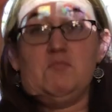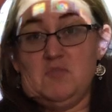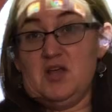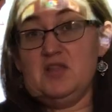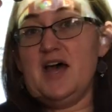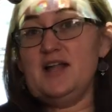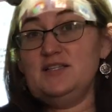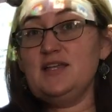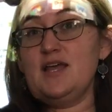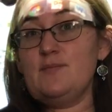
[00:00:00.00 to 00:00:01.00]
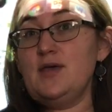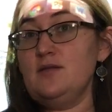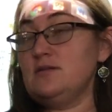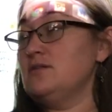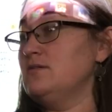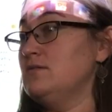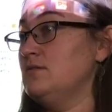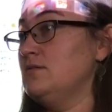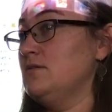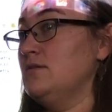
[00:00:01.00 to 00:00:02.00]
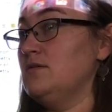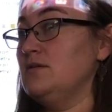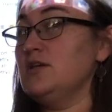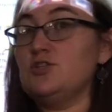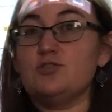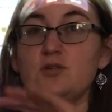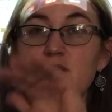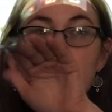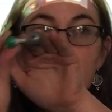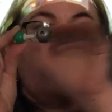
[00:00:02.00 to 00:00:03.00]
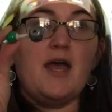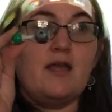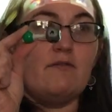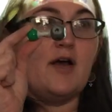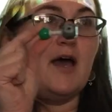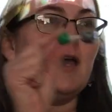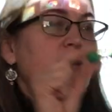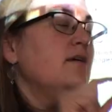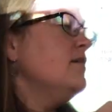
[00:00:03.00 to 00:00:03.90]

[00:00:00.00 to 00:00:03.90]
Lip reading: A line segment? It's straight, right?